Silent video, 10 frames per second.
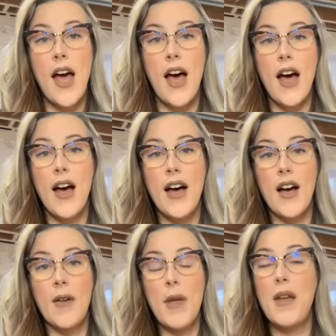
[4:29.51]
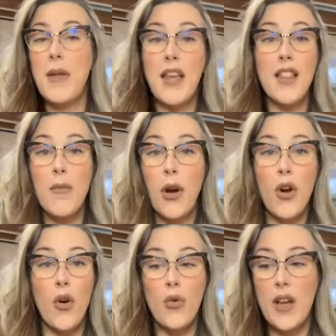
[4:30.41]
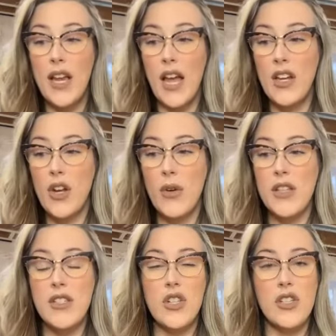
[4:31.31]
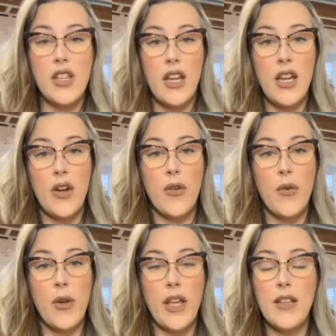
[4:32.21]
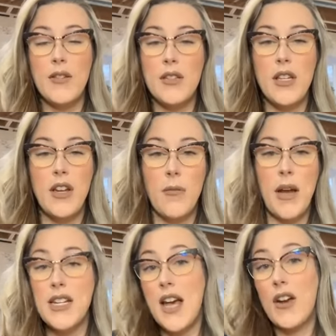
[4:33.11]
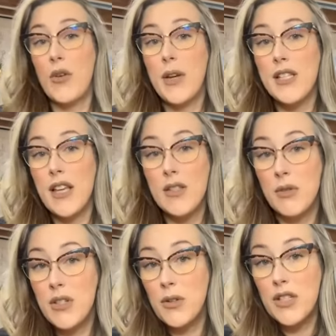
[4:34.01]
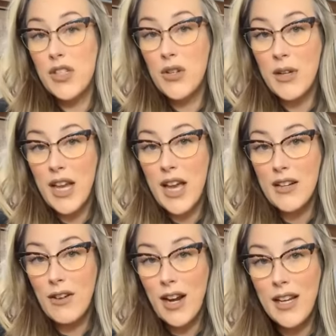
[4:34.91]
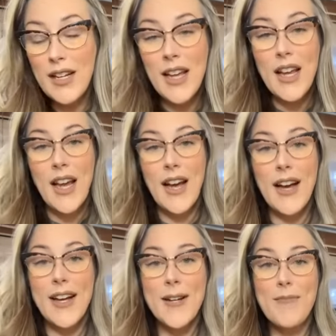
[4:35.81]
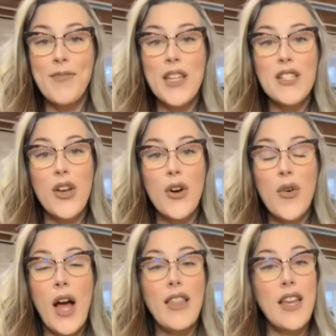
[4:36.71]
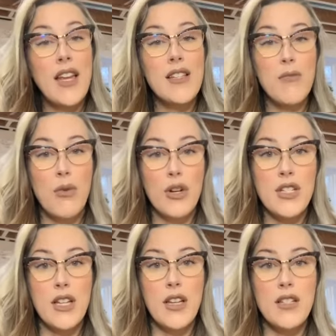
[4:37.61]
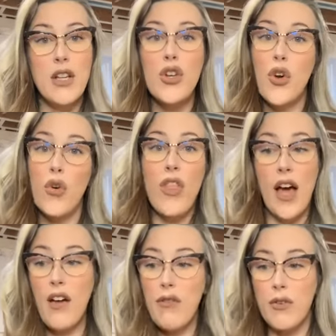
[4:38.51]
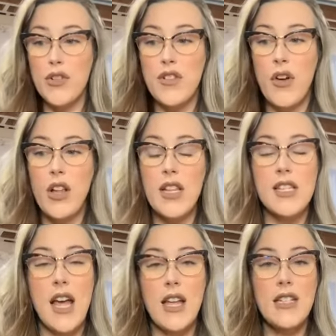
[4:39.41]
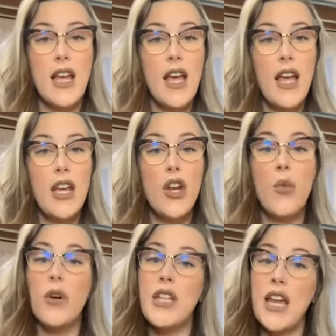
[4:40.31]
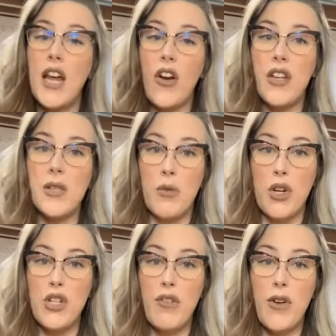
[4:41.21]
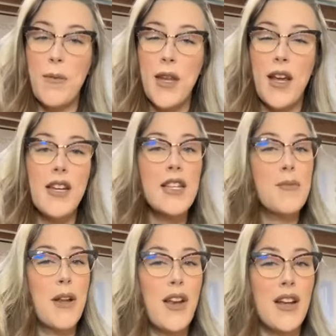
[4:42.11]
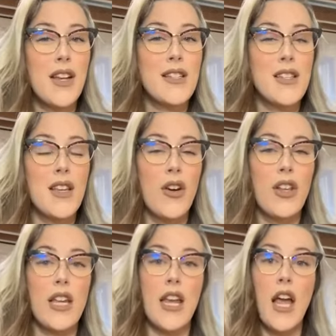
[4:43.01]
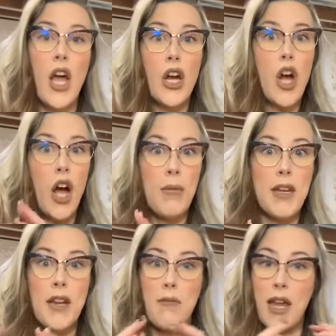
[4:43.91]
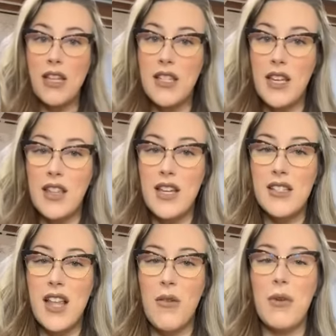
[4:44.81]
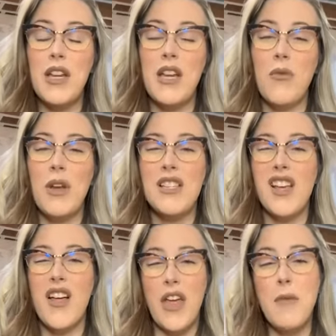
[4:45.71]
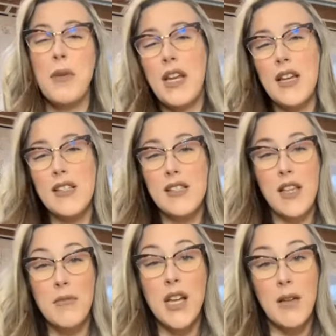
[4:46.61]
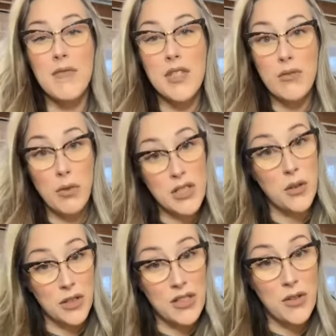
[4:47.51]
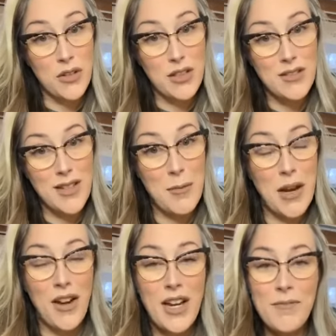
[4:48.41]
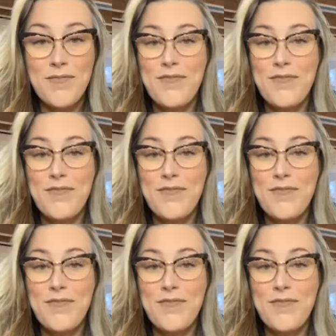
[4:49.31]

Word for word: Um, and making them our own again. You know, it's just, you know, like, you know, my dad always says, what's old is new again, right? Um, so I think it's important to, to know that, first of all, is that, you know, we're taking our inspiration from the 90s, but not necessarily copying and pasting things that we, we saw then, because sometimes what's old is old. Am I right?